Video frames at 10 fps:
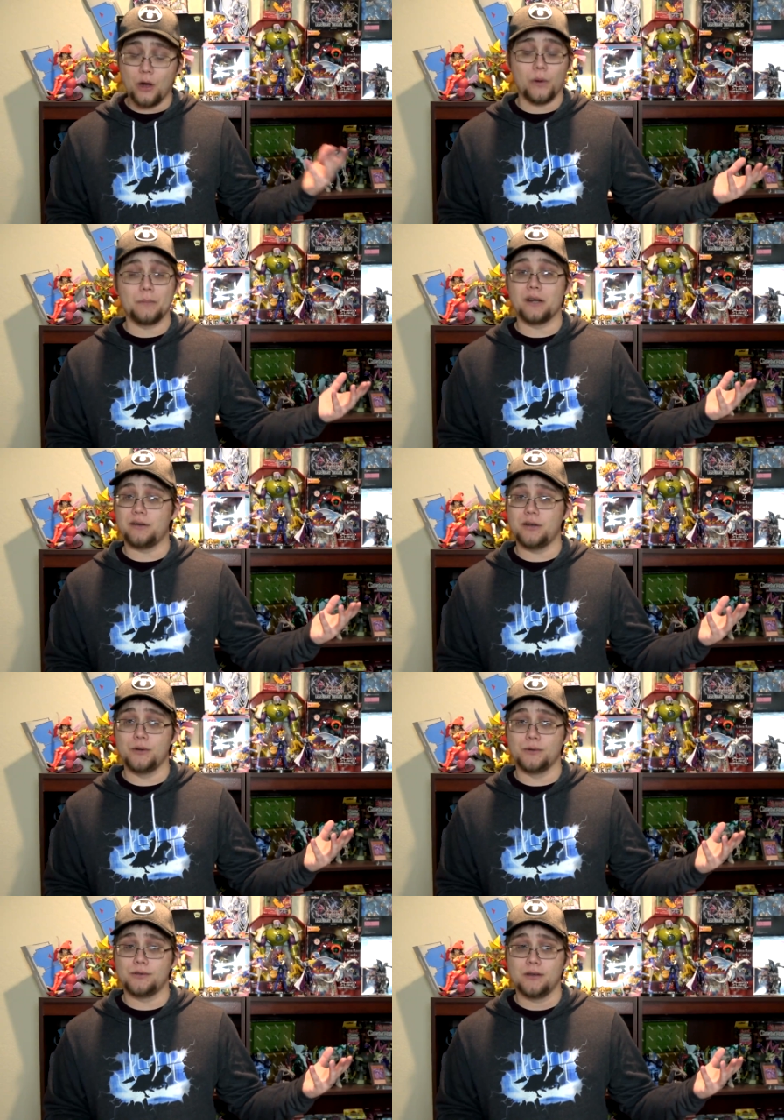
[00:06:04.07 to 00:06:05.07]
know what I'm going to
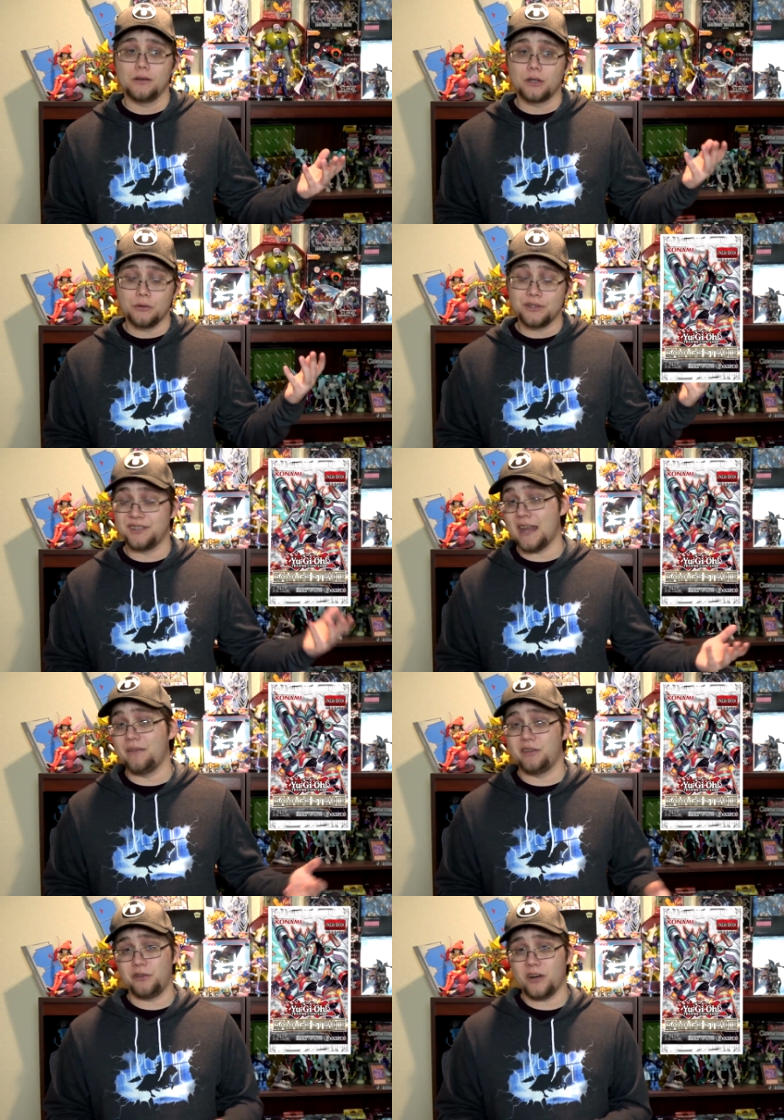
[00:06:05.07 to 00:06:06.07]
choose, goes to
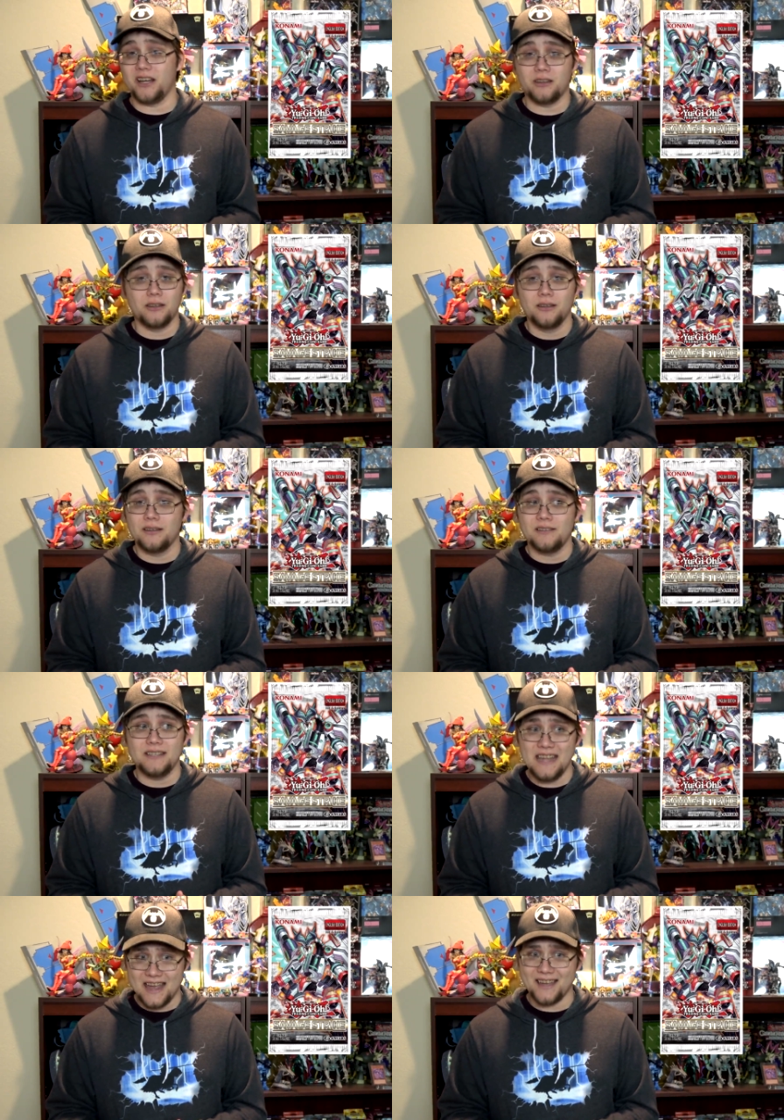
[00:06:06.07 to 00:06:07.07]
Savage Strike.
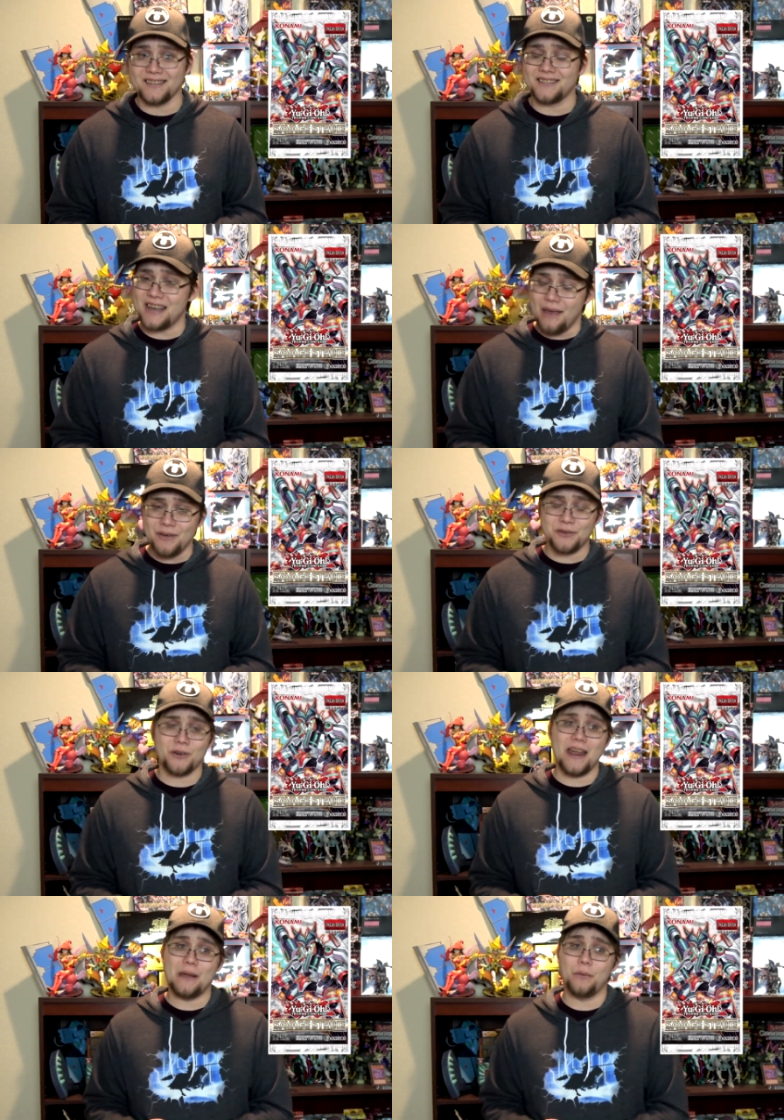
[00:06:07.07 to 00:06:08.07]
Yeah, Savage
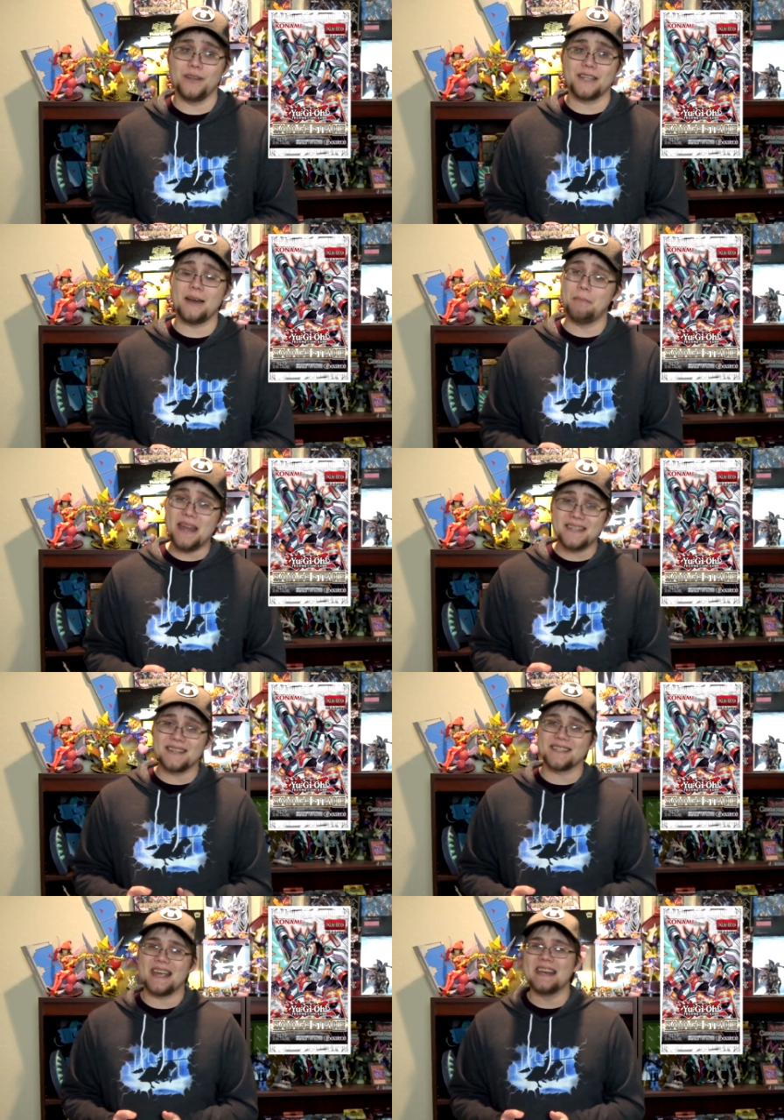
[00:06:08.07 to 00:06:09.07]
Strike was an
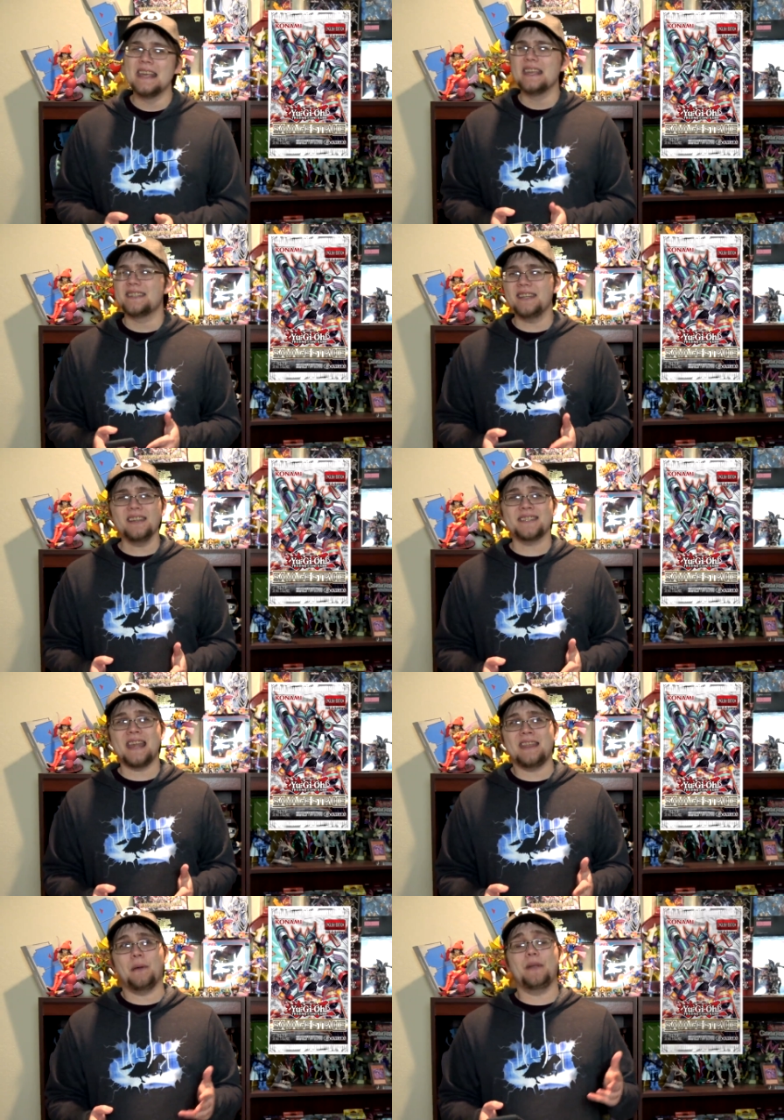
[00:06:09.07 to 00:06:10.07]
amazing set, still a
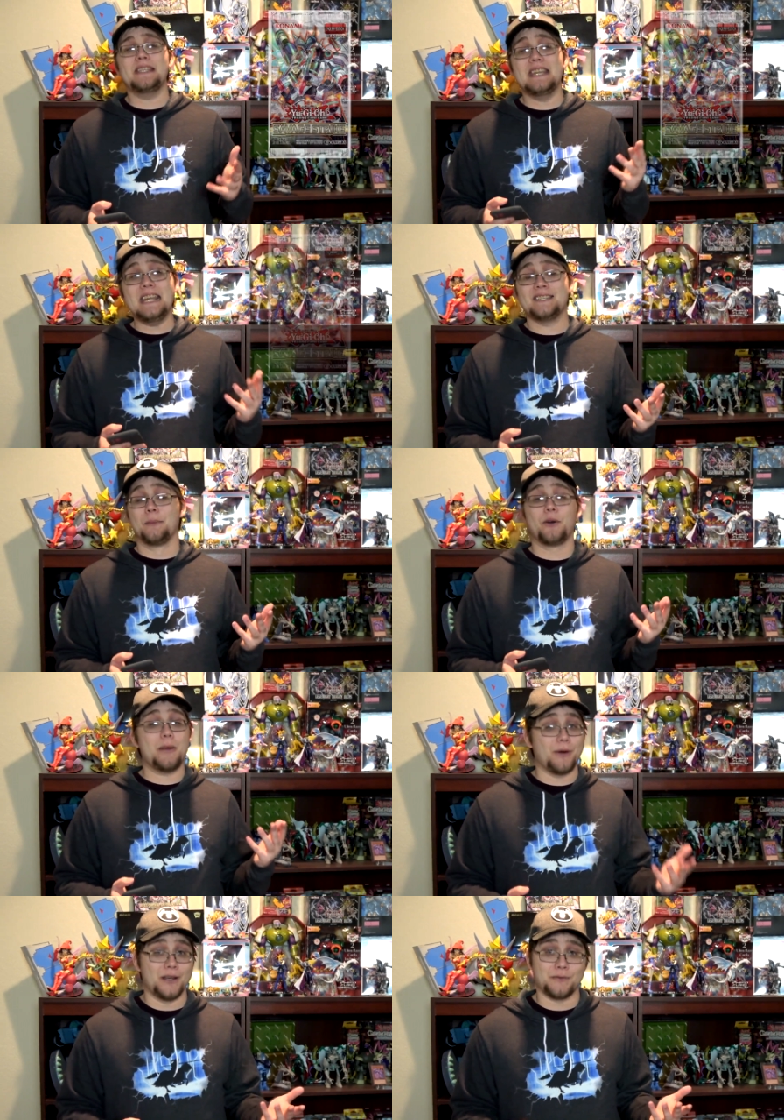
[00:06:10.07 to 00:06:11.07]
set that we need some
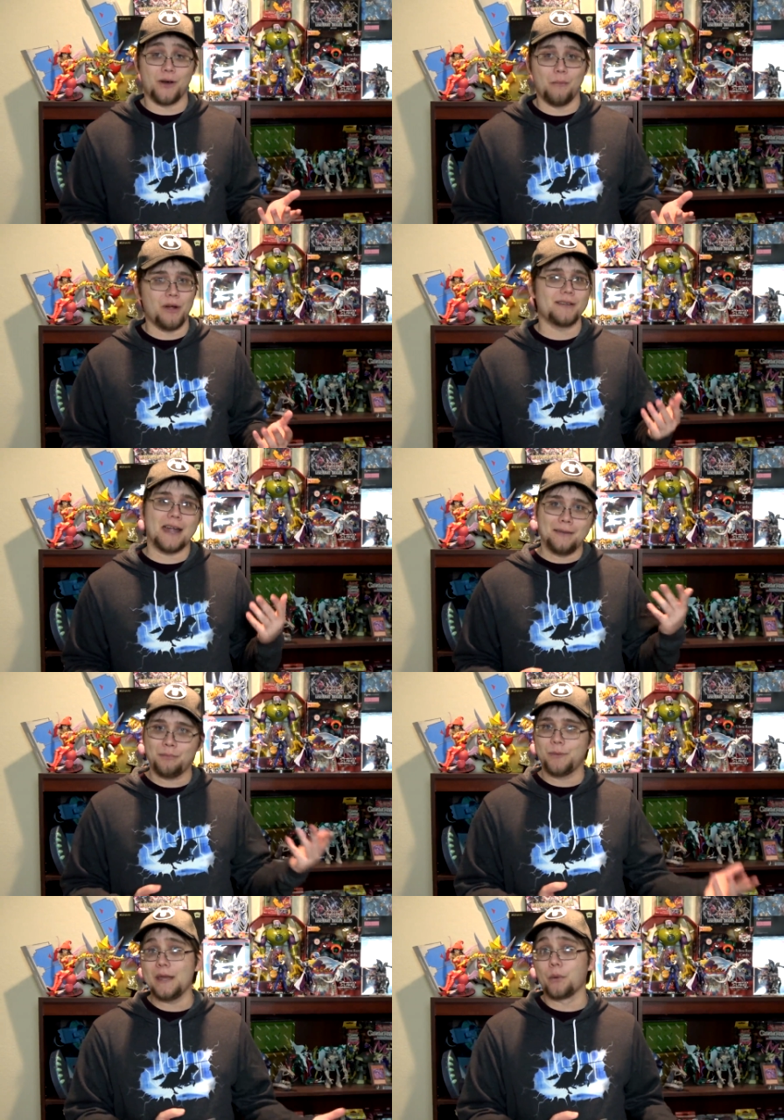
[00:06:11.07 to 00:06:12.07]
reprints from, which I
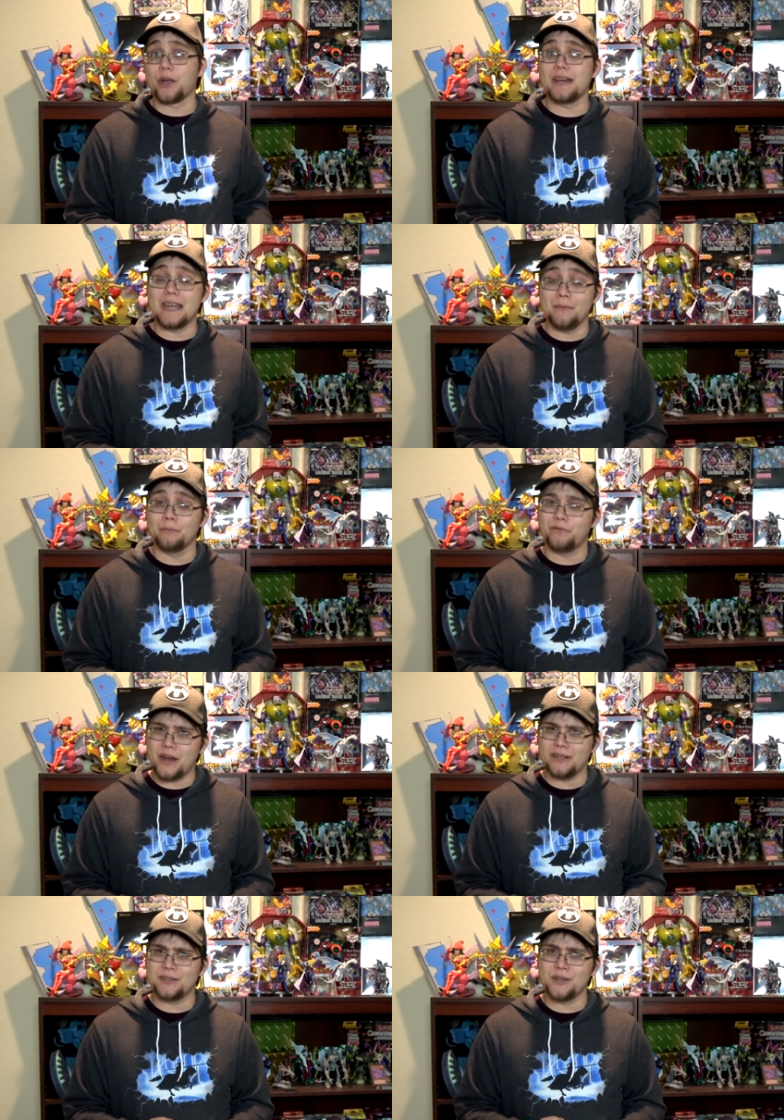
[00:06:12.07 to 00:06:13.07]
think we're going to get
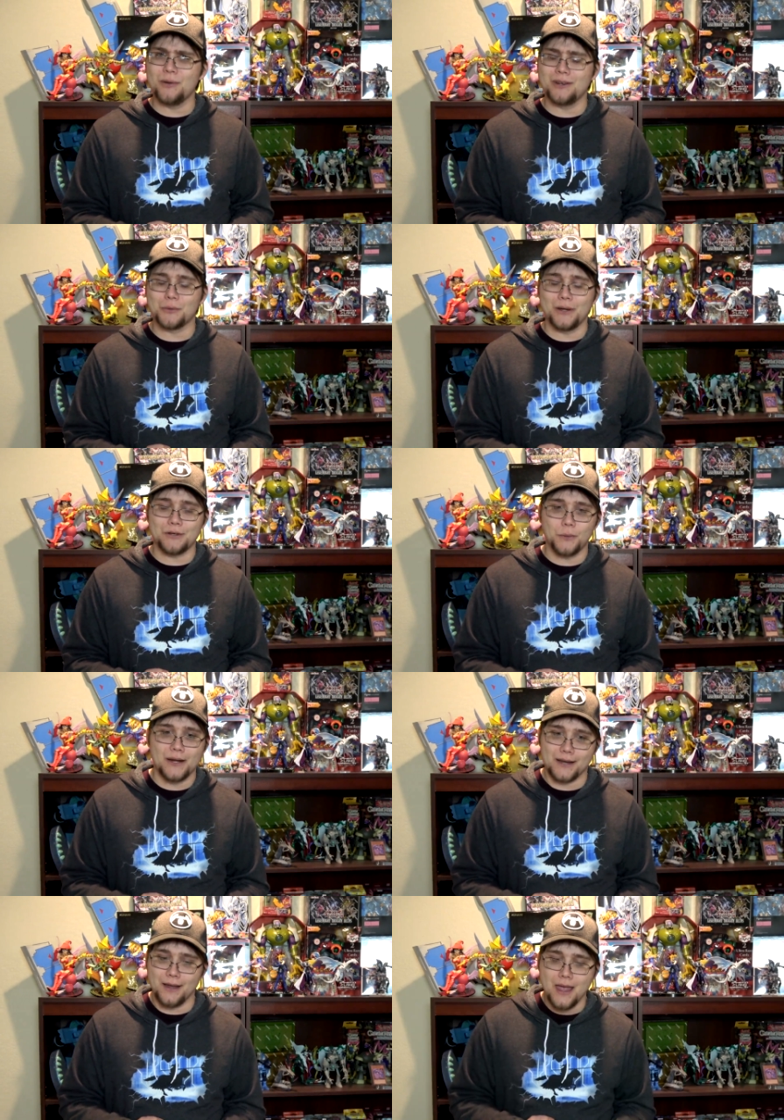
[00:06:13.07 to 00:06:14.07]
fairly soon in
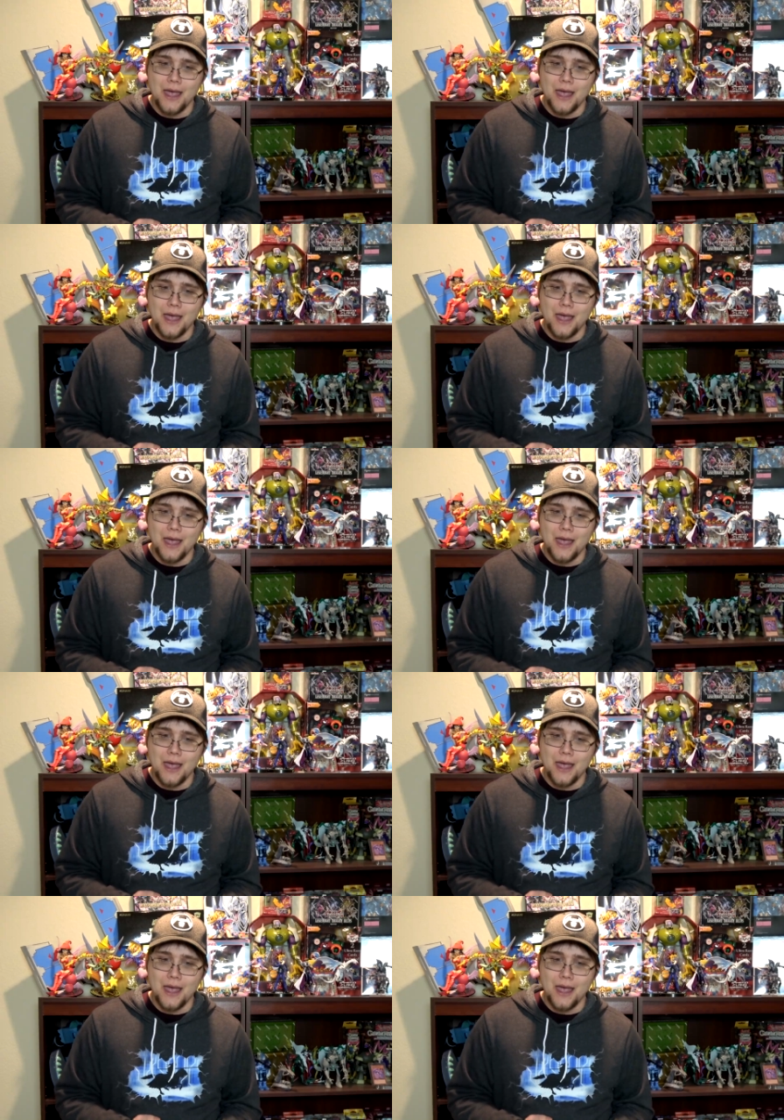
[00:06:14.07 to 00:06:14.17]
2020.